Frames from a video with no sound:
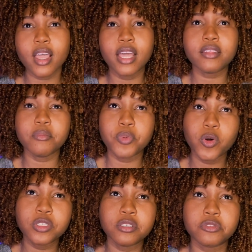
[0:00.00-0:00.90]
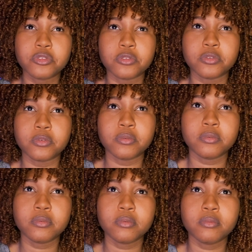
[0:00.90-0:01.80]
It's important to
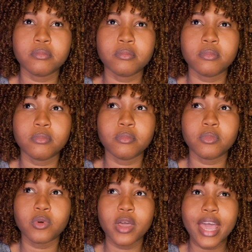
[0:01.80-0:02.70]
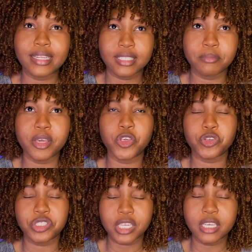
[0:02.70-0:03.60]
estimate
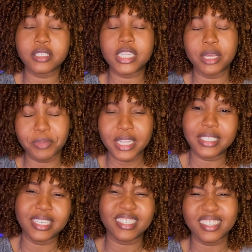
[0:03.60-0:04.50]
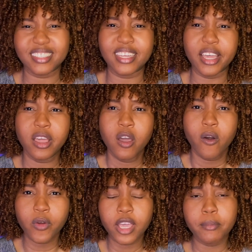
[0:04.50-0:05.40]
your skills and abilities and say,
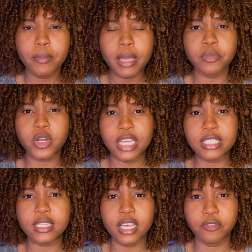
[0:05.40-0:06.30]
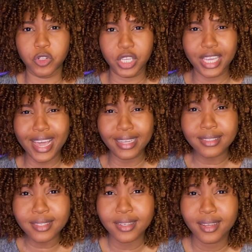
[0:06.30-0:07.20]
okay, maybe I'm not at this level
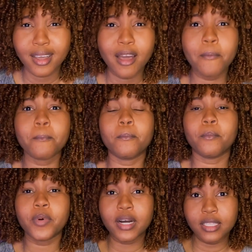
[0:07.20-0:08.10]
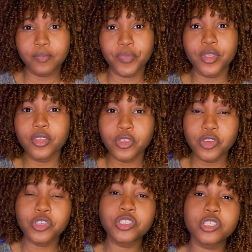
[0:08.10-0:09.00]
yet, but you
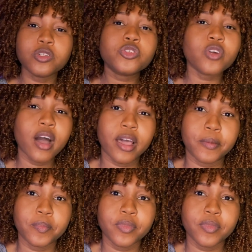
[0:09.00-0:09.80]
should still try.